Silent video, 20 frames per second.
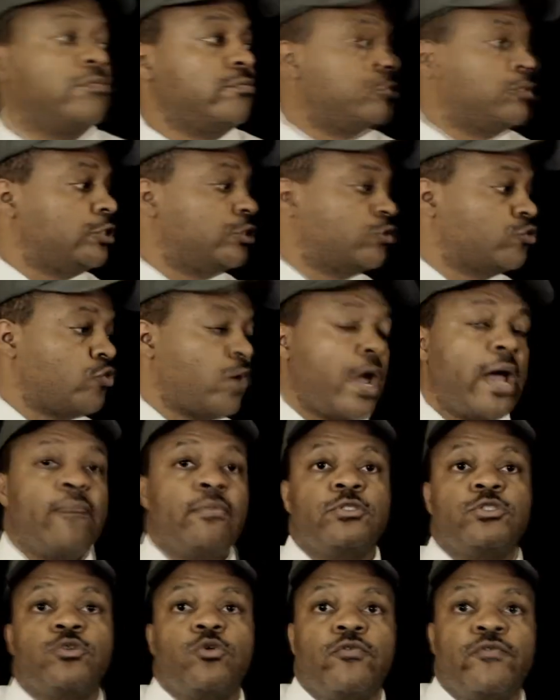
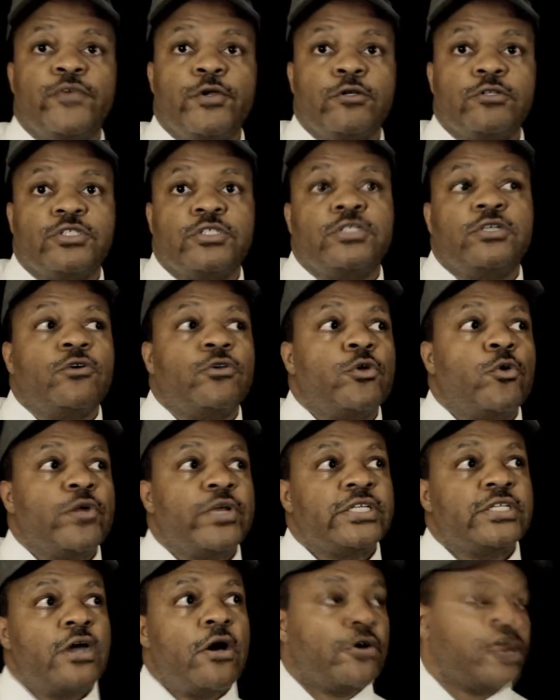subscribers or viewers that don't know what
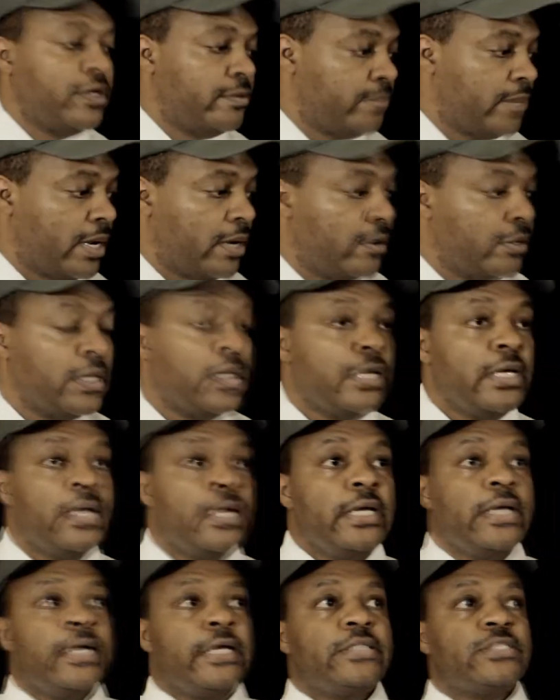he's talking
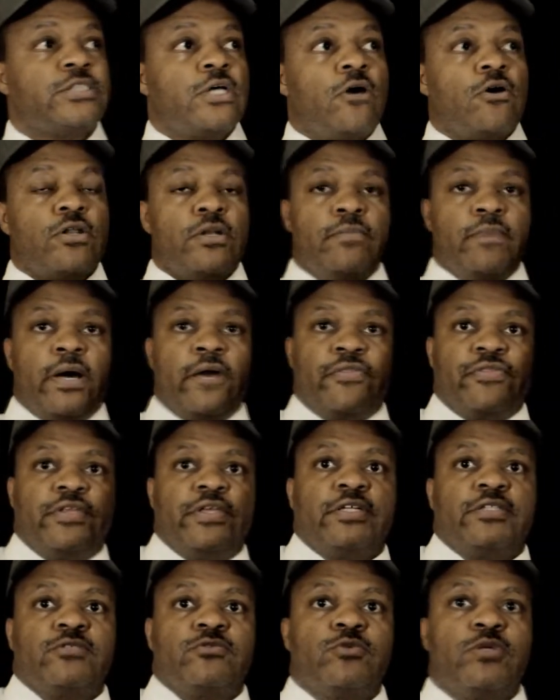about
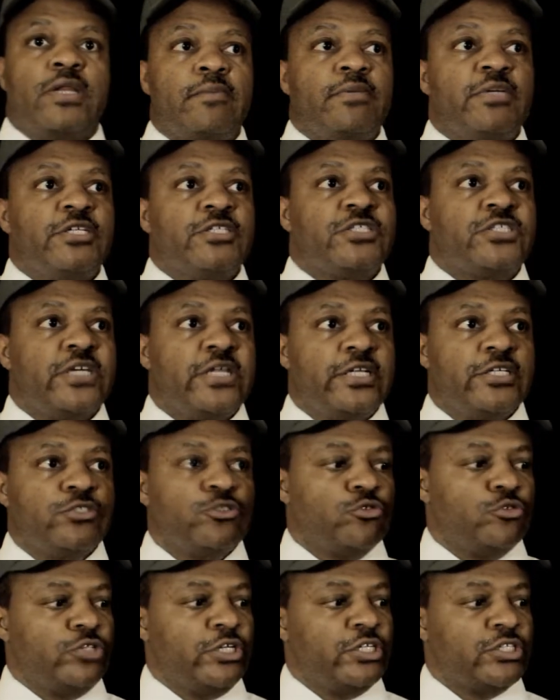this. me just say this.
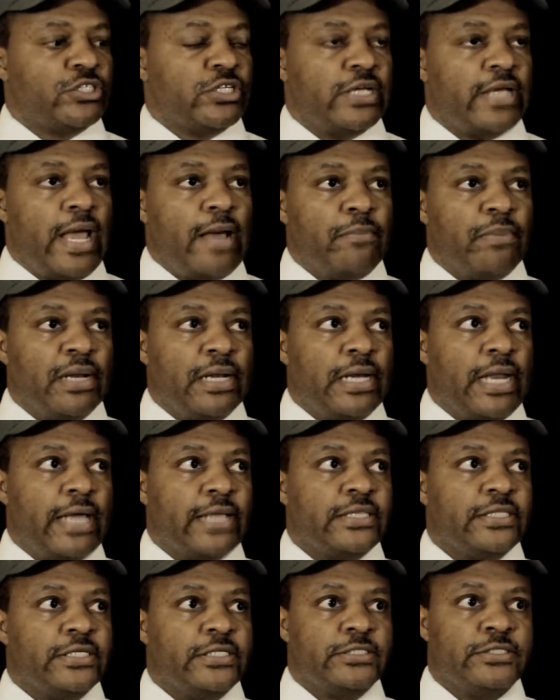Traditionally, I play
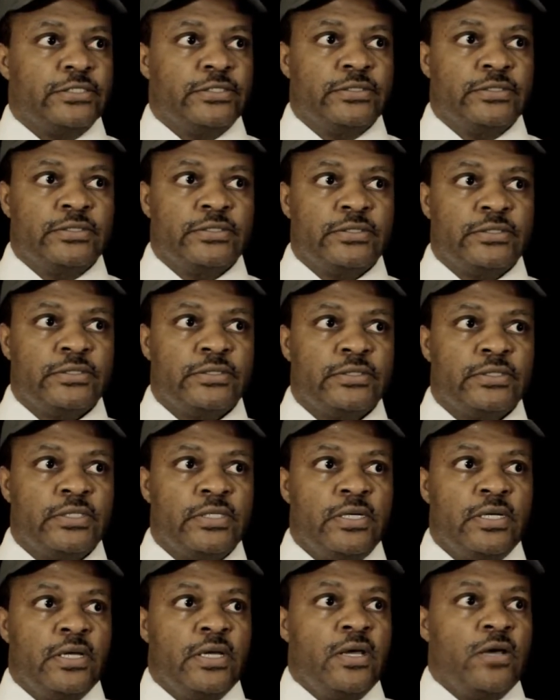like this,
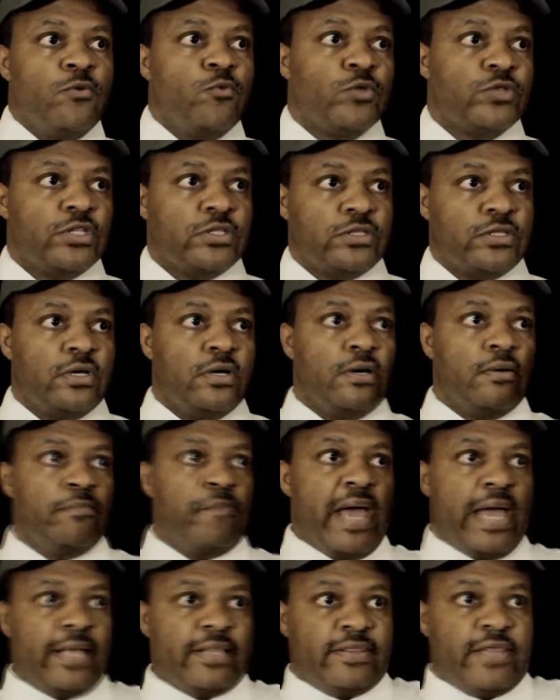with the thumb
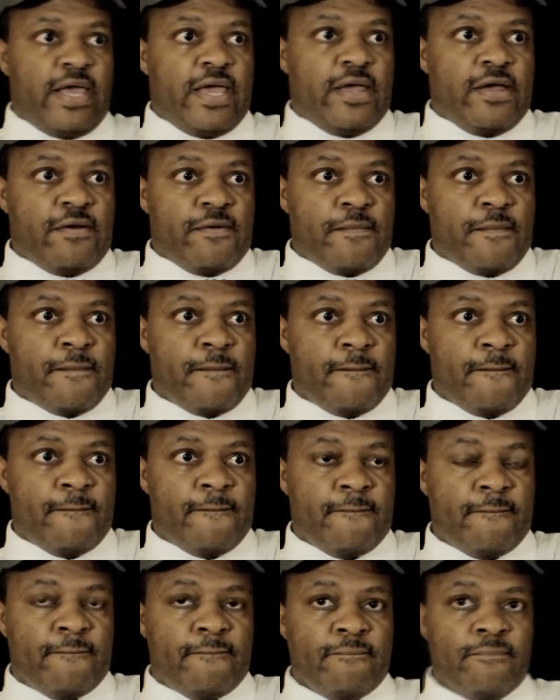back there,
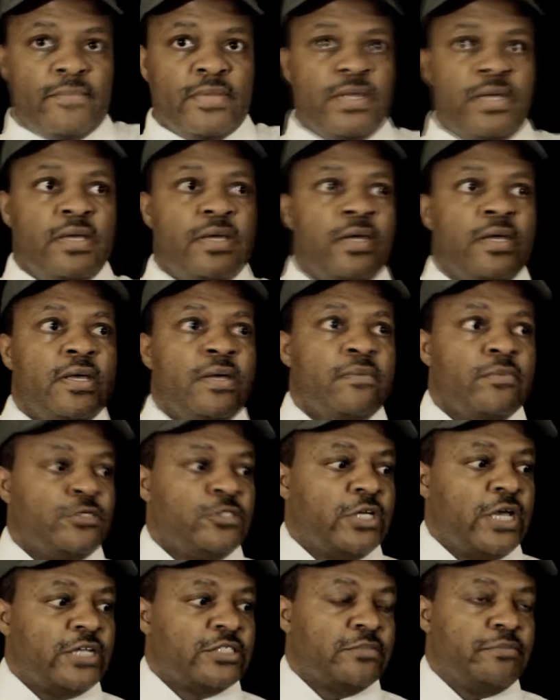
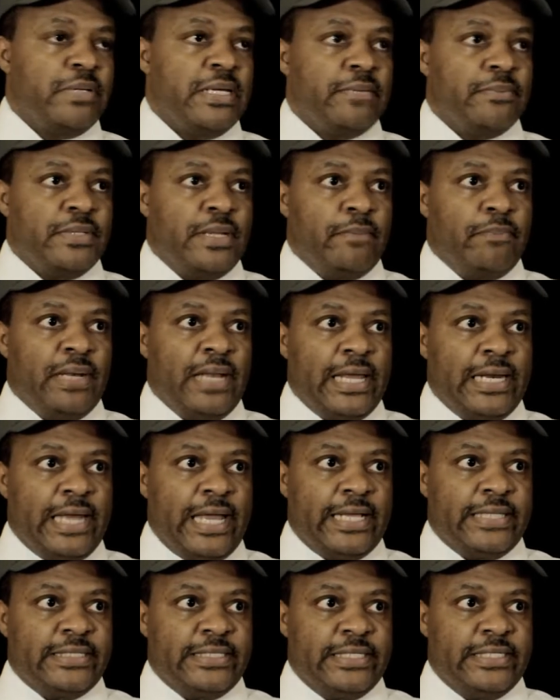but you got some people that play
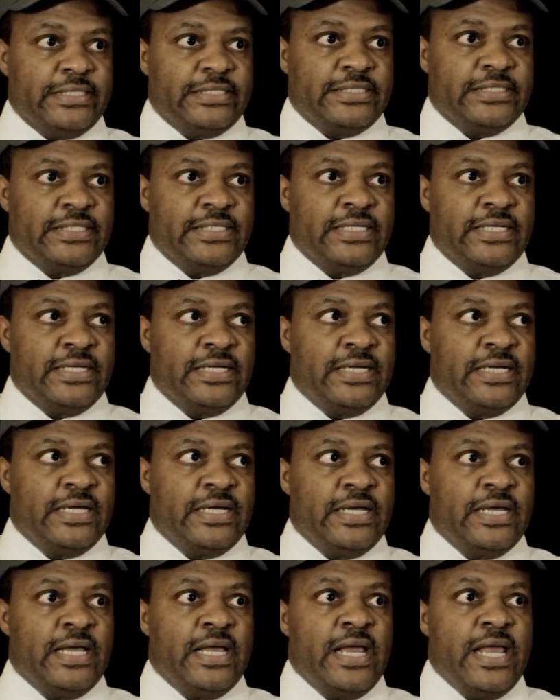like this.
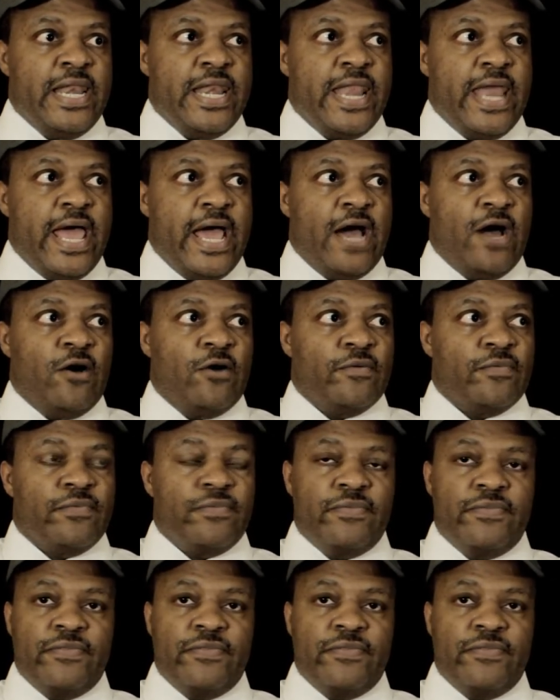Now,